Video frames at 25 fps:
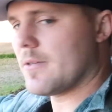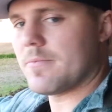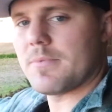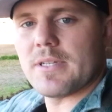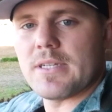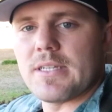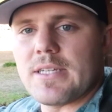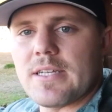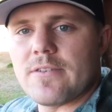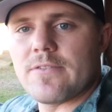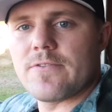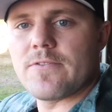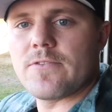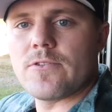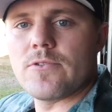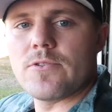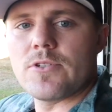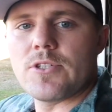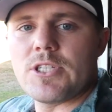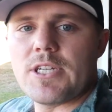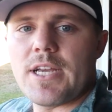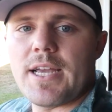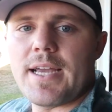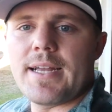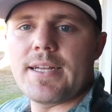up the diff
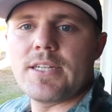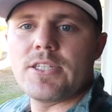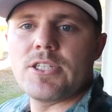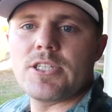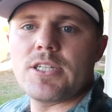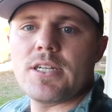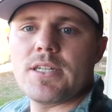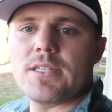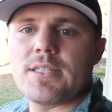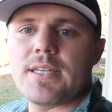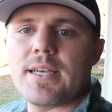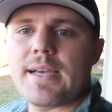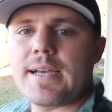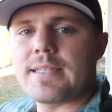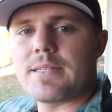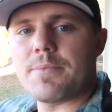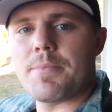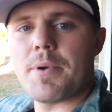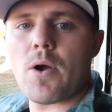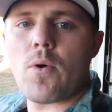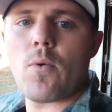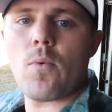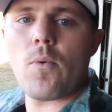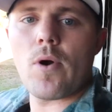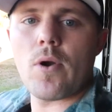fluid change. It takes
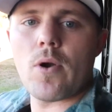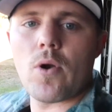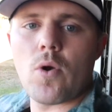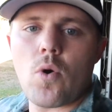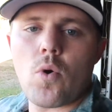about 1